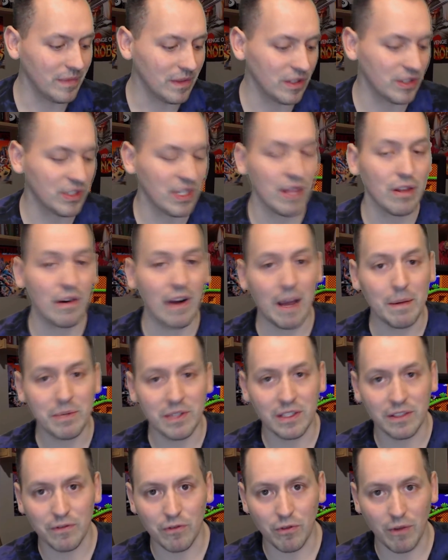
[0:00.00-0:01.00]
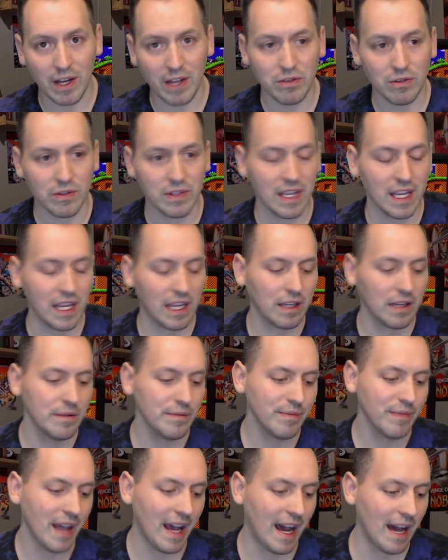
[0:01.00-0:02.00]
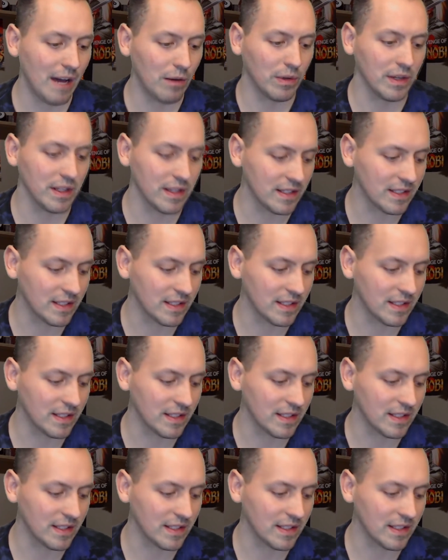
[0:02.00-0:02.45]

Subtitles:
There's other options for the RetroTink. I wanted the